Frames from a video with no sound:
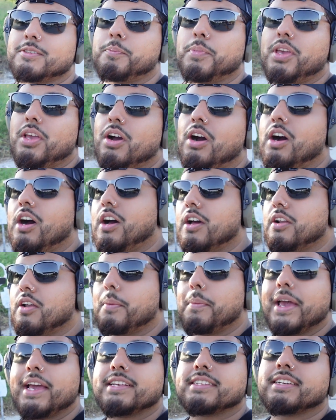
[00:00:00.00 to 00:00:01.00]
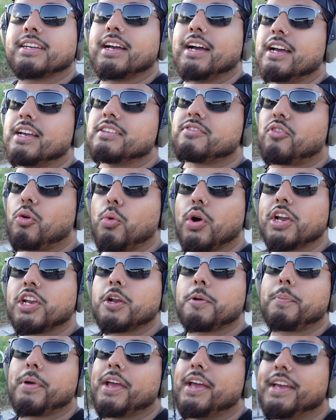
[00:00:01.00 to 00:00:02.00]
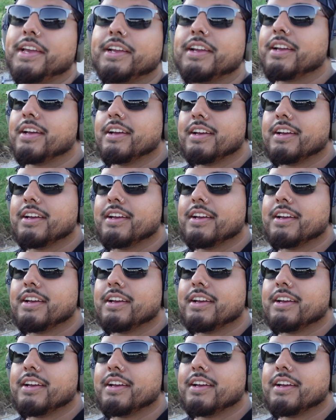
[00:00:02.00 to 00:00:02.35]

beyond amazing, guys, for what you're paying.